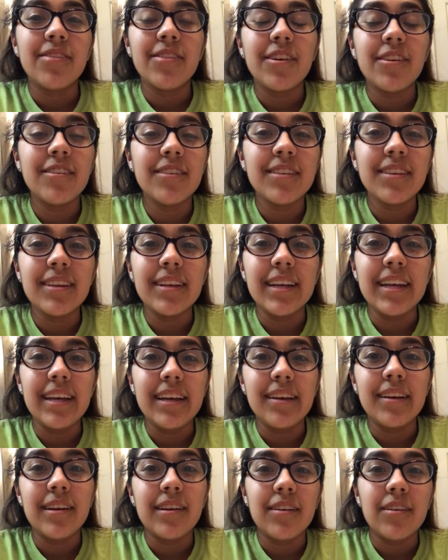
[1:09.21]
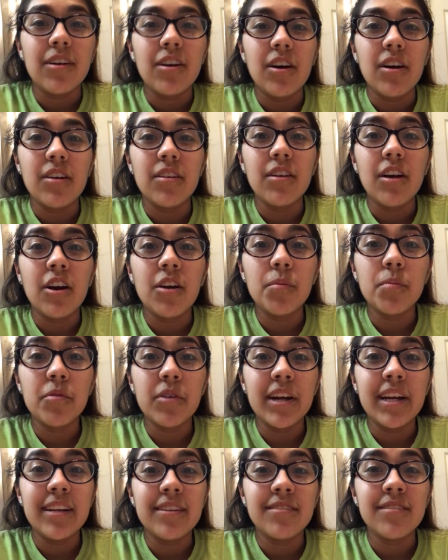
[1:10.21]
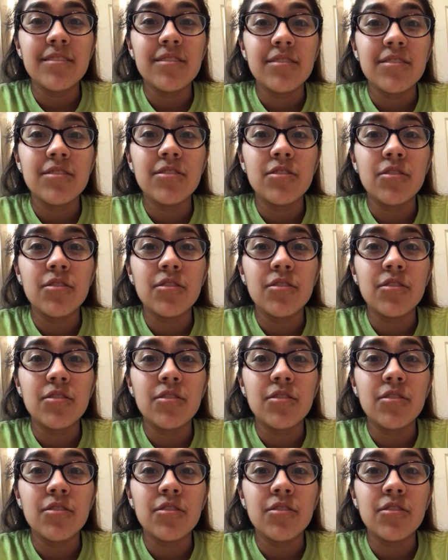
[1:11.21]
thirdly our brains